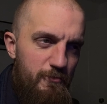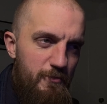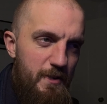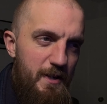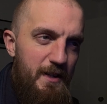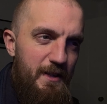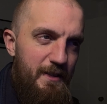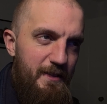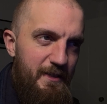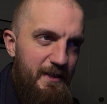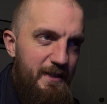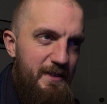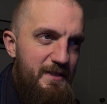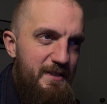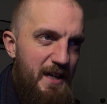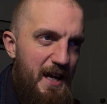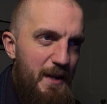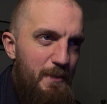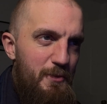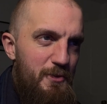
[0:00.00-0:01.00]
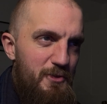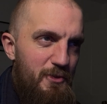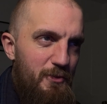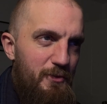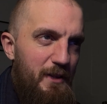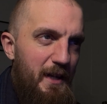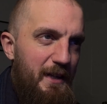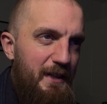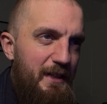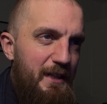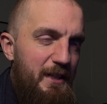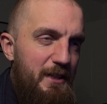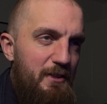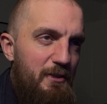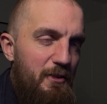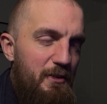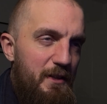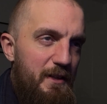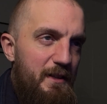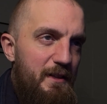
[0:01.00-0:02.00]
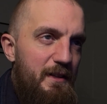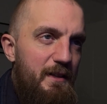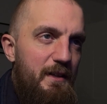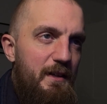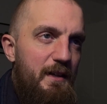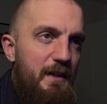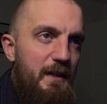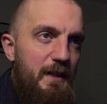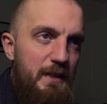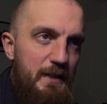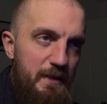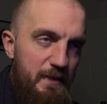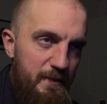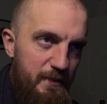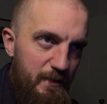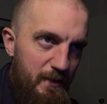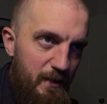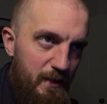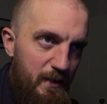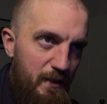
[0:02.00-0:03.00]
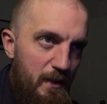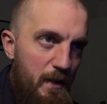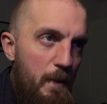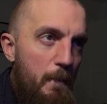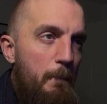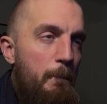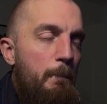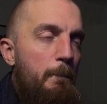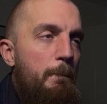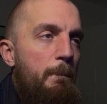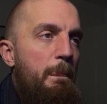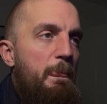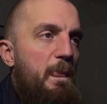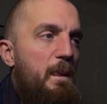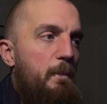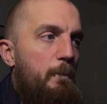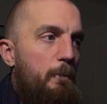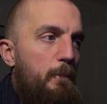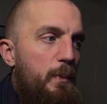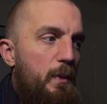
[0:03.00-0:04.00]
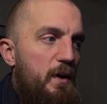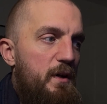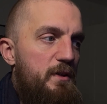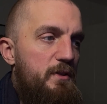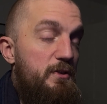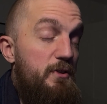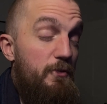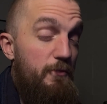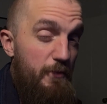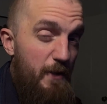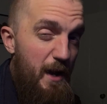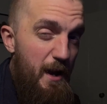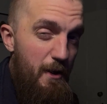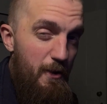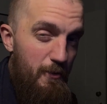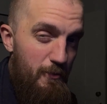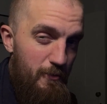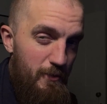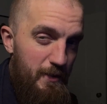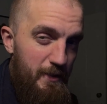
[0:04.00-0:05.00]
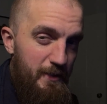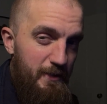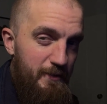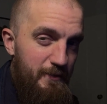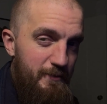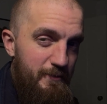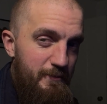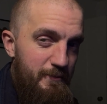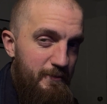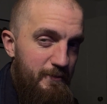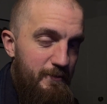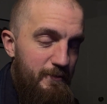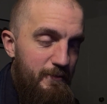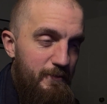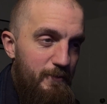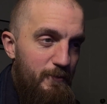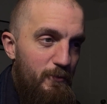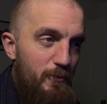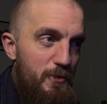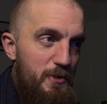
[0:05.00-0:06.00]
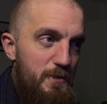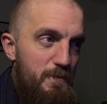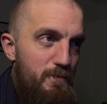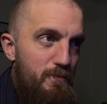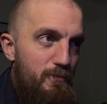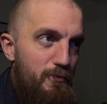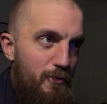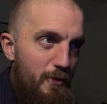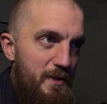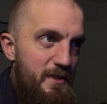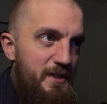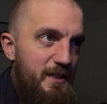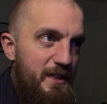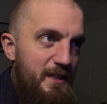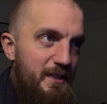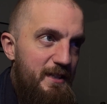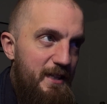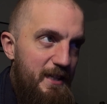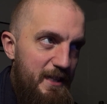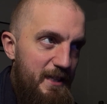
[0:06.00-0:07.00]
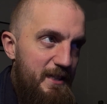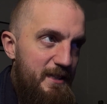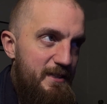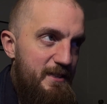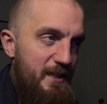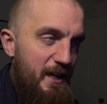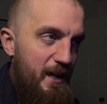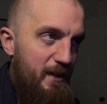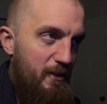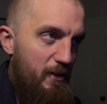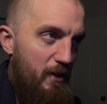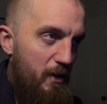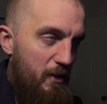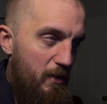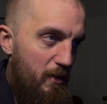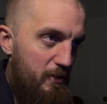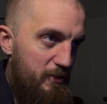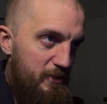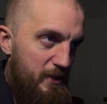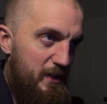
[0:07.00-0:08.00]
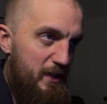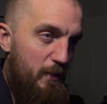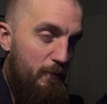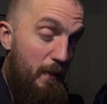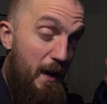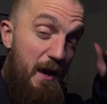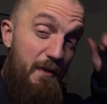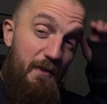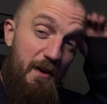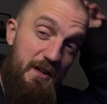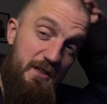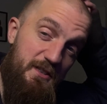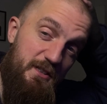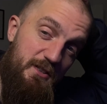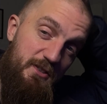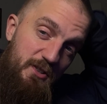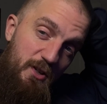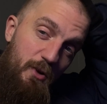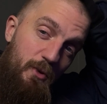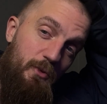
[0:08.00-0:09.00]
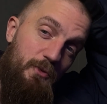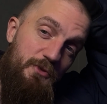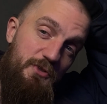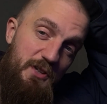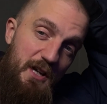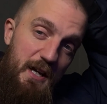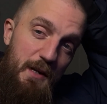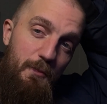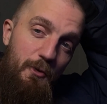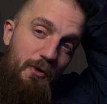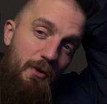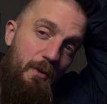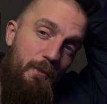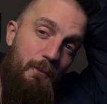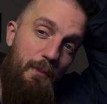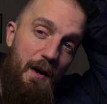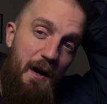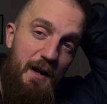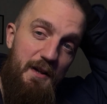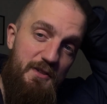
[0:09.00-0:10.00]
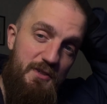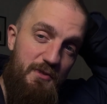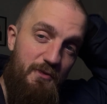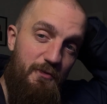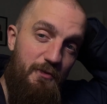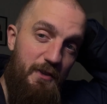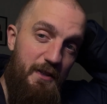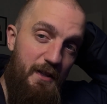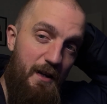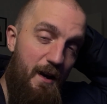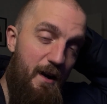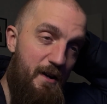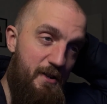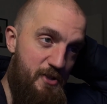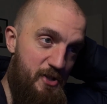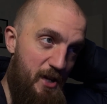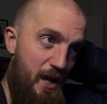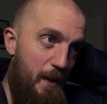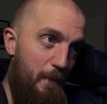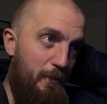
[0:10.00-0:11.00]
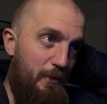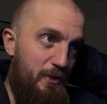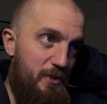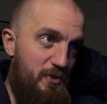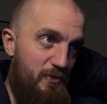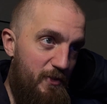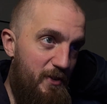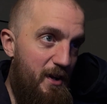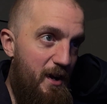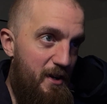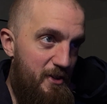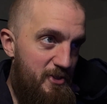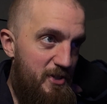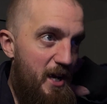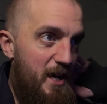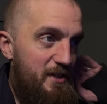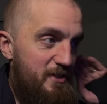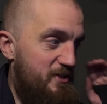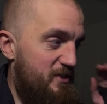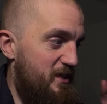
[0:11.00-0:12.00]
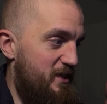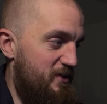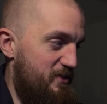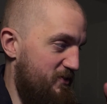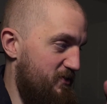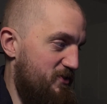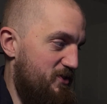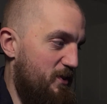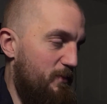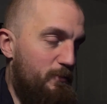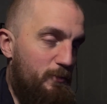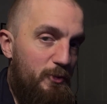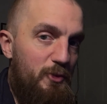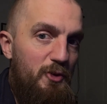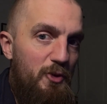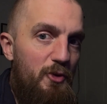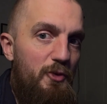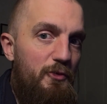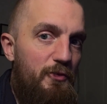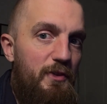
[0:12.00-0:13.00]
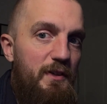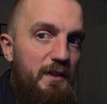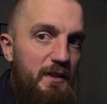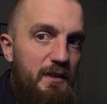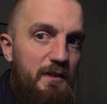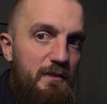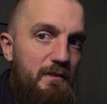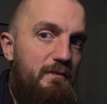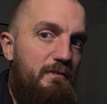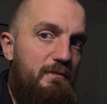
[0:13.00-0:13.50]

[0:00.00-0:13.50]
really think Zaber's all that keen on it either. But Devouring was pretty neat, and I think it may have actually sold Zebra on parts of VR chat, because VR chat just isn't some goofy